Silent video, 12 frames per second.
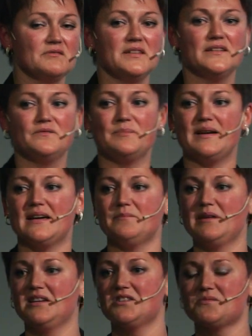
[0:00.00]
We have bad
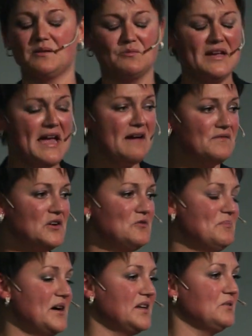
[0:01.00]
management. We have no
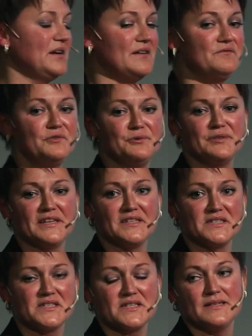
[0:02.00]
money. We have rude
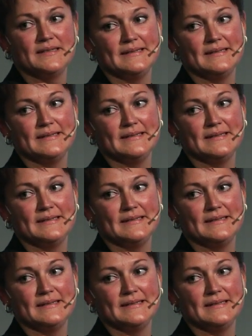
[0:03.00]
kids.